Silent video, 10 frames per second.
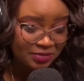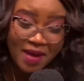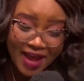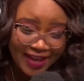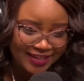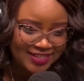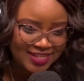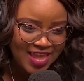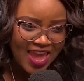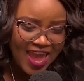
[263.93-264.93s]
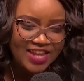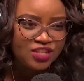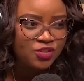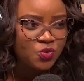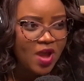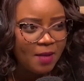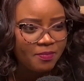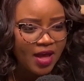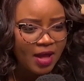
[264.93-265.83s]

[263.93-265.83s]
But it needs to come